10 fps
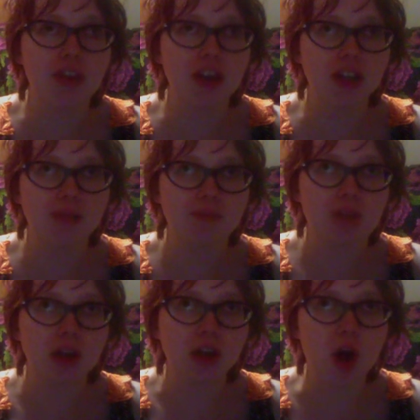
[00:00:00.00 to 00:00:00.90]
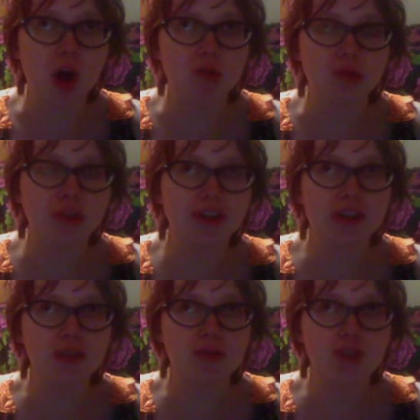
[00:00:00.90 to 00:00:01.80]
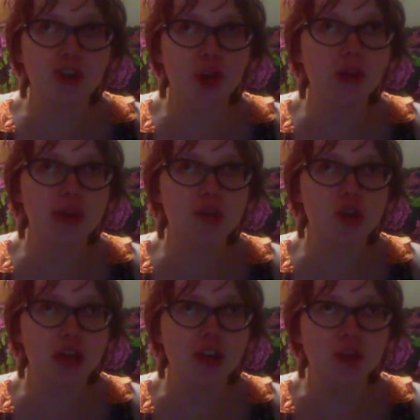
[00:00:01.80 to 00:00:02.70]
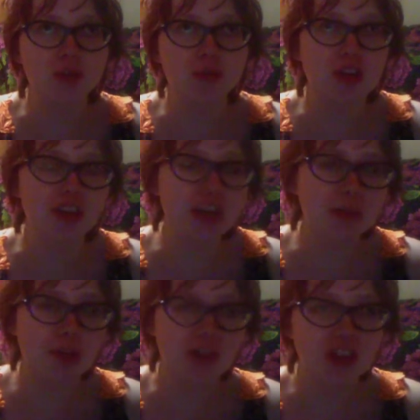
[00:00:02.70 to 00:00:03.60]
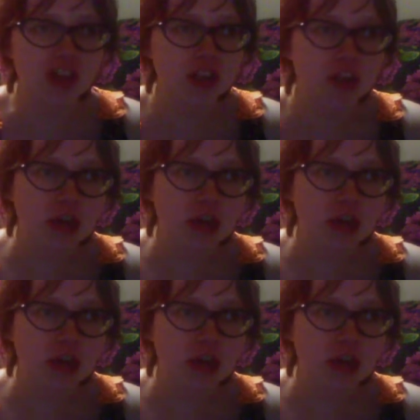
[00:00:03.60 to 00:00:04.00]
Uh, Gosalyn is the token chick who's nothing but the